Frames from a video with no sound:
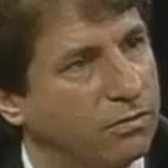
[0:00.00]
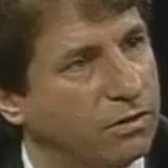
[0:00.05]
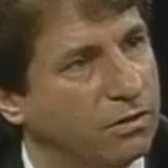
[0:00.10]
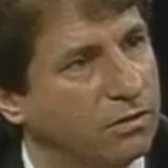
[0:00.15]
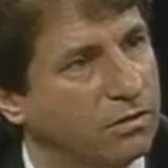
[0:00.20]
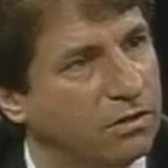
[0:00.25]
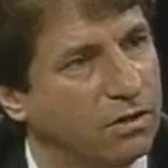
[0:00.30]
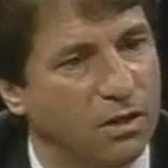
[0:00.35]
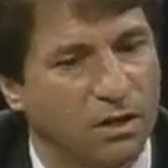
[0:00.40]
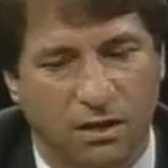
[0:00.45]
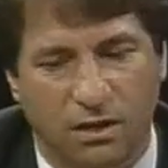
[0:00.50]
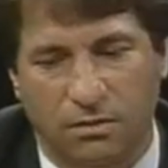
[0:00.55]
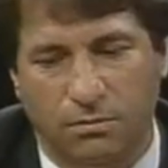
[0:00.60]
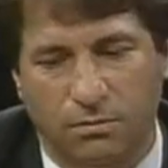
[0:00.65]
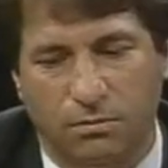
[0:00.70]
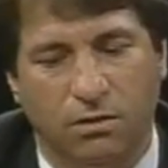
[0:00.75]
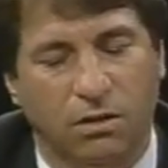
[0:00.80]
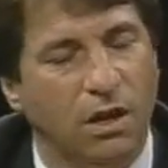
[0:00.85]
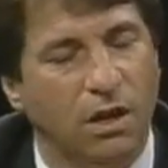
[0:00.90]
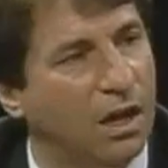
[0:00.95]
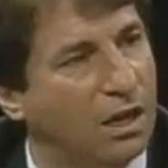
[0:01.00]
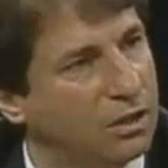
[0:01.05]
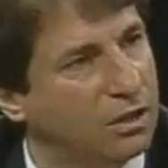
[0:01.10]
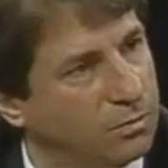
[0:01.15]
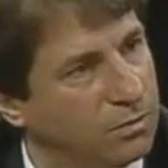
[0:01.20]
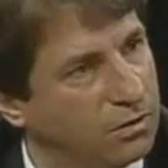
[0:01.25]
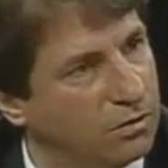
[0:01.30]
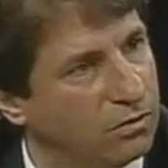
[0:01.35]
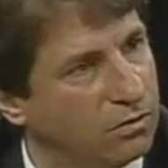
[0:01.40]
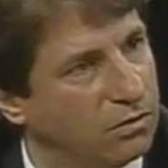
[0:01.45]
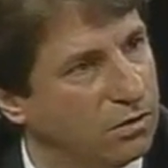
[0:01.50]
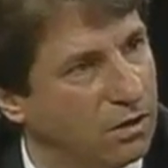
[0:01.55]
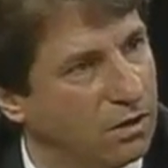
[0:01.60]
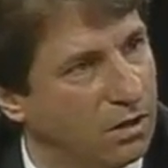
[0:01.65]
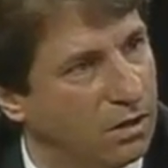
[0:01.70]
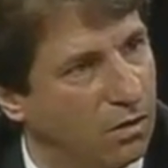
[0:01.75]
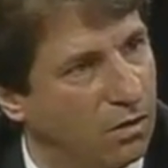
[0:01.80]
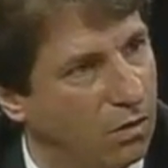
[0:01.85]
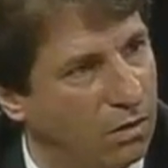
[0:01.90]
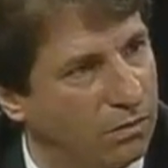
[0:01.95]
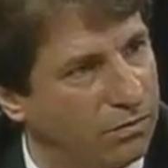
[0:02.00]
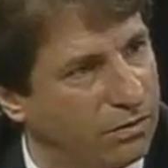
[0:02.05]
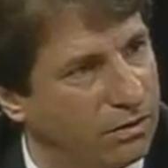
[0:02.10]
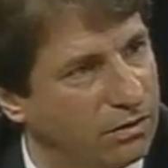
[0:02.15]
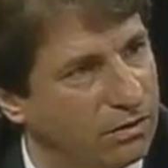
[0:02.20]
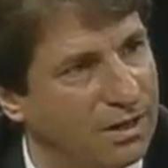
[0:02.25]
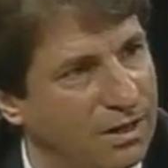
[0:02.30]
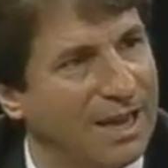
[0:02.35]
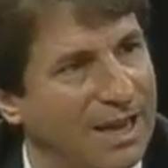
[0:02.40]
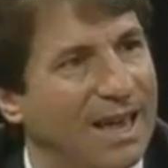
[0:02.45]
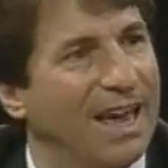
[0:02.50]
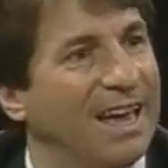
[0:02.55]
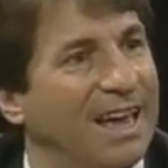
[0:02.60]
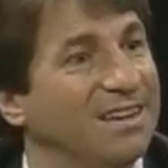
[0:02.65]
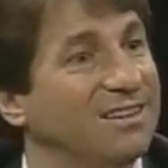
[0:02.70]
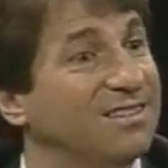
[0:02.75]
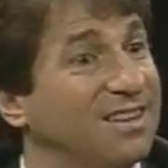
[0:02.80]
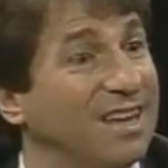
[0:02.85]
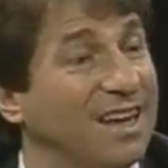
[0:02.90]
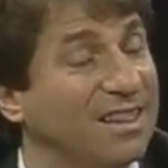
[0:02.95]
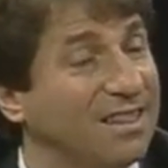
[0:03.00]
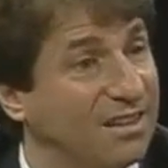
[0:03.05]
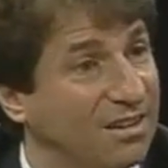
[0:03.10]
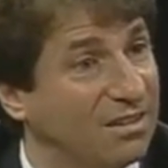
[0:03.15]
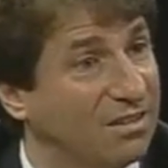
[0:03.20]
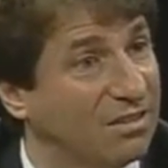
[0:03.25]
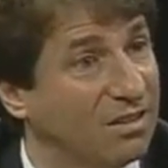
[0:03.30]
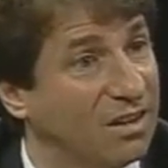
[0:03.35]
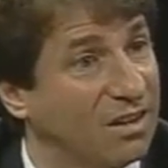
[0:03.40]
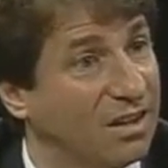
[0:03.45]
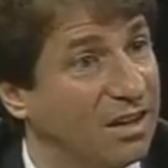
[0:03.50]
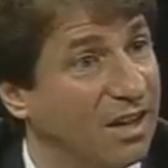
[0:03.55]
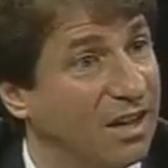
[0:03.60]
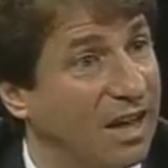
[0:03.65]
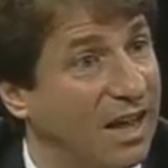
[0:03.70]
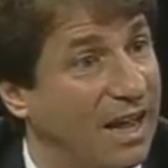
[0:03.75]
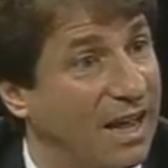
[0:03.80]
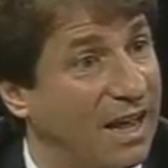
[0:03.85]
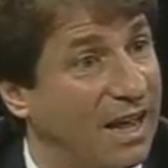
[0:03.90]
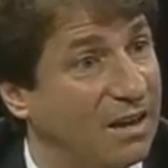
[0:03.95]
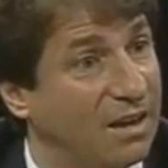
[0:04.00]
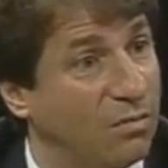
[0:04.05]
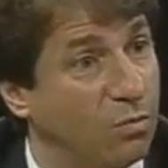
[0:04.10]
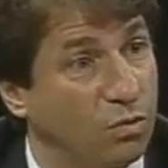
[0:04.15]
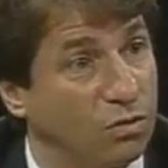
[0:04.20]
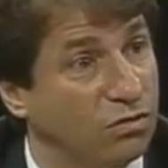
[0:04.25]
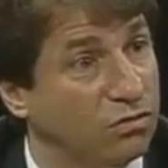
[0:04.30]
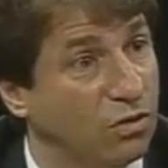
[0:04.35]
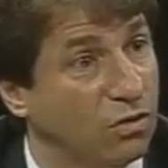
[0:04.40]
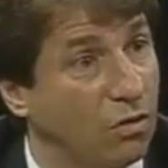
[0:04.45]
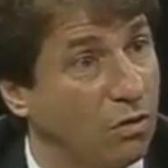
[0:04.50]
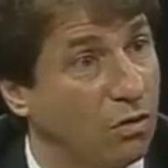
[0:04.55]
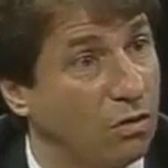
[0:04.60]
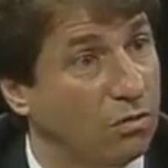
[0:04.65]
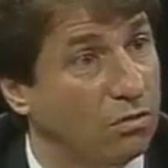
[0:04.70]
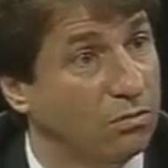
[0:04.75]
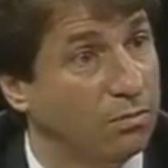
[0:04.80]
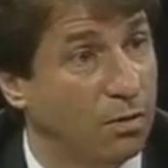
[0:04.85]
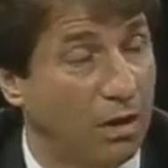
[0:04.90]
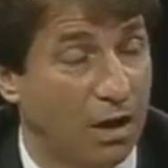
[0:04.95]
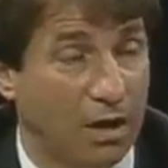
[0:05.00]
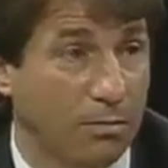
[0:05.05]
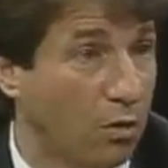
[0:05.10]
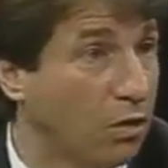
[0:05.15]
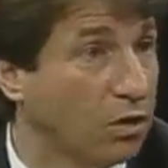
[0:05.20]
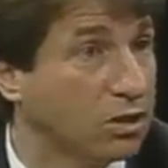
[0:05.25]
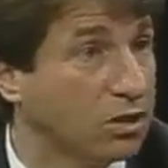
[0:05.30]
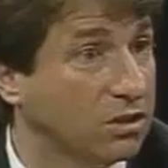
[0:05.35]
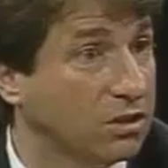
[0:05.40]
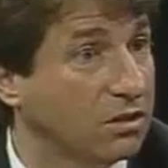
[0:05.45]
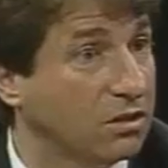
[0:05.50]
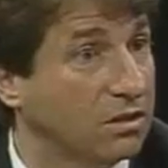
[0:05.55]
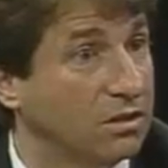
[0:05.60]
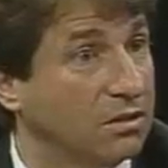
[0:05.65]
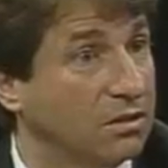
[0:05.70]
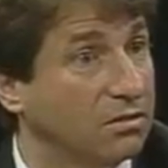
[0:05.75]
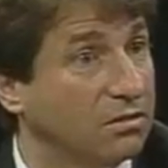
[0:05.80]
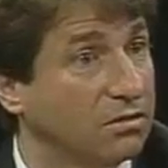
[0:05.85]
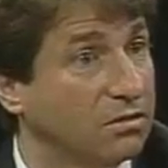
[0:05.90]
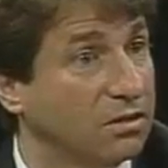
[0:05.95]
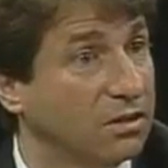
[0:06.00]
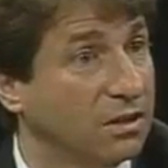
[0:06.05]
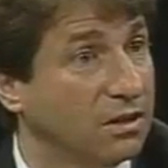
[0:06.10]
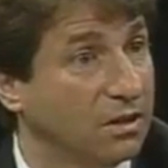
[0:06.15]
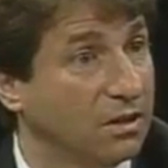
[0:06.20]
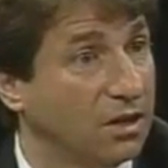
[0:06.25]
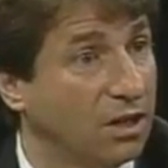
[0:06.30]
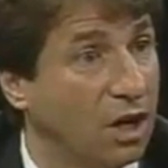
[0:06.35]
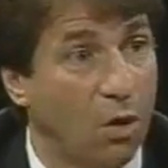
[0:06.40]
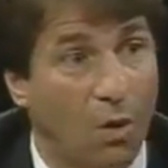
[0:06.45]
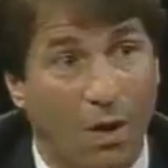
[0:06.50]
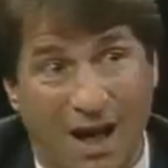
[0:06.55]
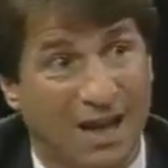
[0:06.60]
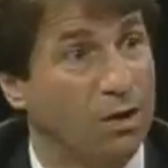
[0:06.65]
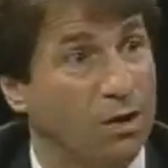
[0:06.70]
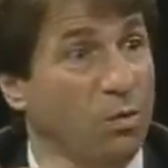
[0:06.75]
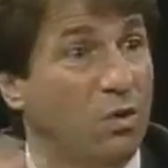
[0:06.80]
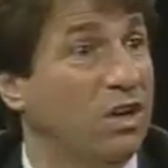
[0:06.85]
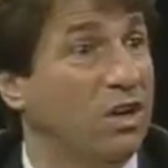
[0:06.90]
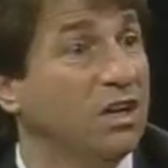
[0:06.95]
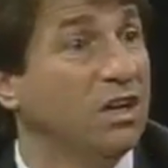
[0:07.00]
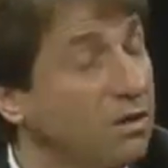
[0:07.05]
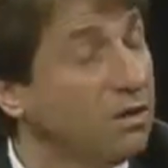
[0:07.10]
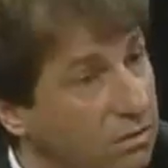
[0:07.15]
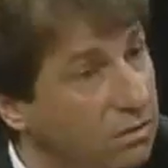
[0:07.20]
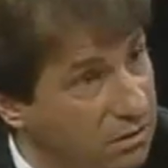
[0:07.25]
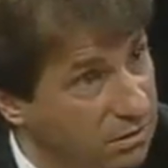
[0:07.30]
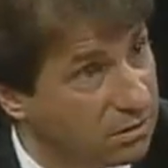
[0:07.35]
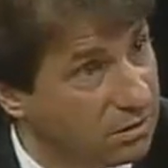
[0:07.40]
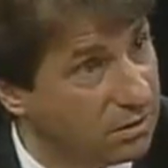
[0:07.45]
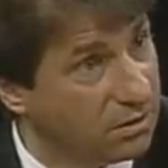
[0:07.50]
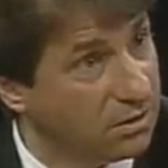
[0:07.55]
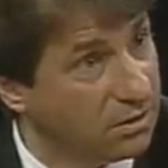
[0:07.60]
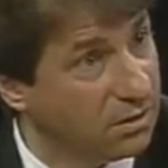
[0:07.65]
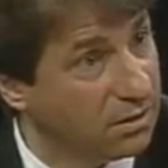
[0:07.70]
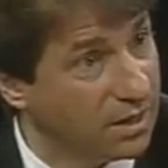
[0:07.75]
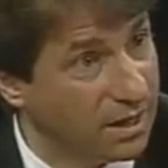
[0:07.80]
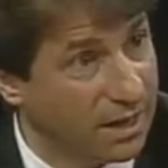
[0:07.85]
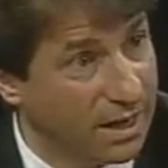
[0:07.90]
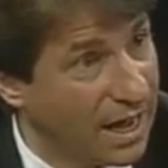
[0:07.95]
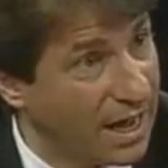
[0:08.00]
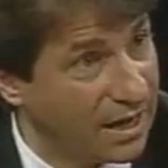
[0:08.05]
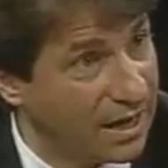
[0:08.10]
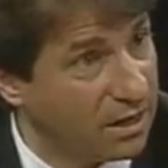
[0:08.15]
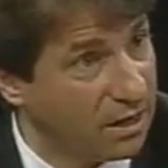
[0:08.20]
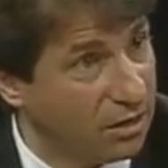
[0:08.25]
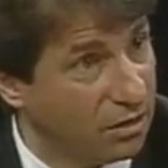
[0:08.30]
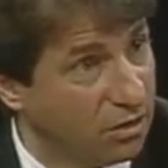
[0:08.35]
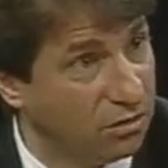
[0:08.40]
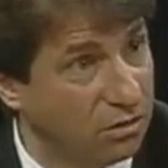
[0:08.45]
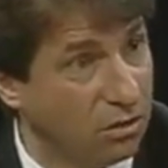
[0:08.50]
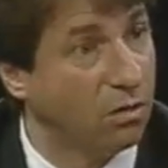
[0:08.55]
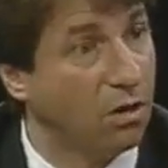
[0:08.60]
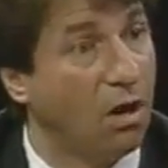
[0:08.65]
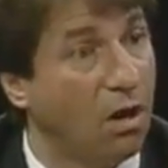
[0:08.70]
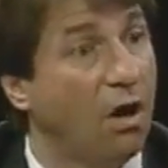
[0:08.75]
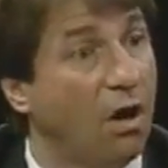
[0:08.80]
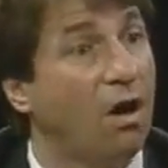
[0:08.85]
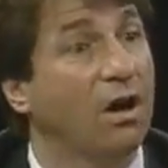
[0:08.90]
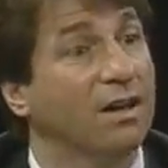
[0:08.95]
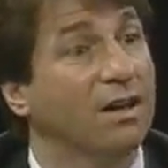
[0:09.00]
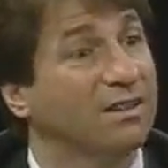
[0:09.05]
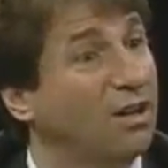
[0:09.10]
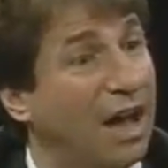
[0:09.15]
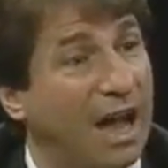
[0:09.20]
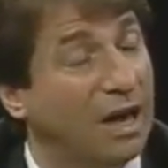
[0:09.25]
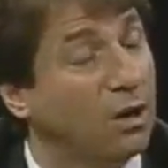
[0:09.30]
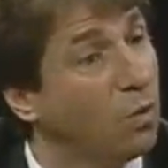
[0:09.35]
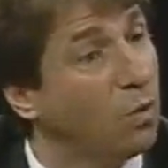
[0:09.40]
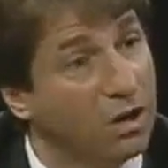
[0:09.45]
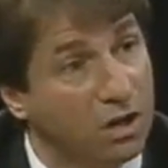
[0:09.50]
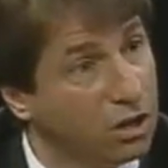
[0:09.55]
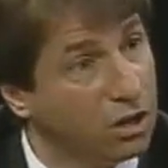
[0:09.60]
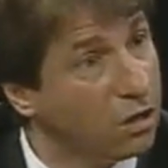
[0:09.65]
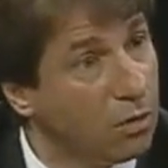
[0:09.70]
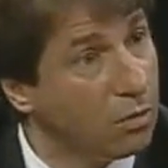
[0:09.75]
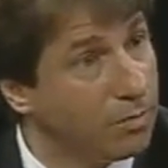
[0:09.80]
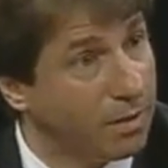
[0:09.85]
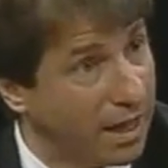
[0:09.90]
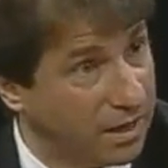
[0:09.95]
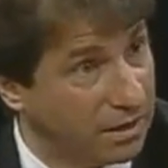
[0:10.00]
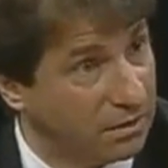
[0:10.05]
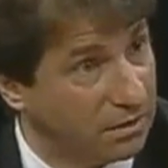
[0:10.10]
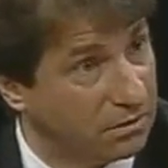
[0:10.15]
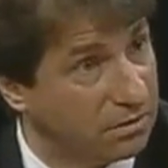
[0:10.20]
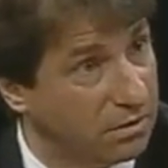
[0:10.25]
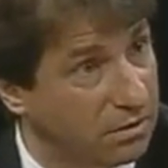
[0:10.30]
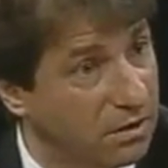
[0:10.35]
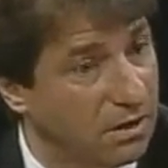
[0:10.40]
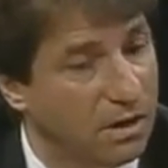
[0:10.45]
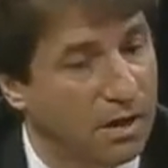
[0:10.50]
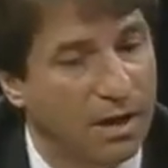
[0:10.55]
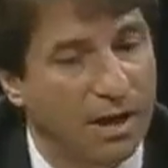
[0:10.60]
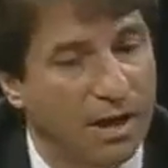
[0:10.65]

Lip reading: office and Bill Hodgman's office and said this, and was told by Marsha, at least, you know, I don't want to hear it. Get out of here, don't hog, I don't want to know about it.